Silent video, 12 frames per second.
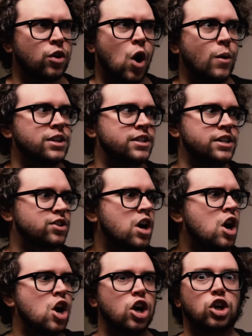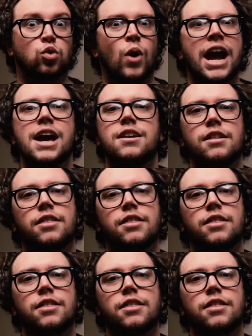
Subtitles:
They're always these grand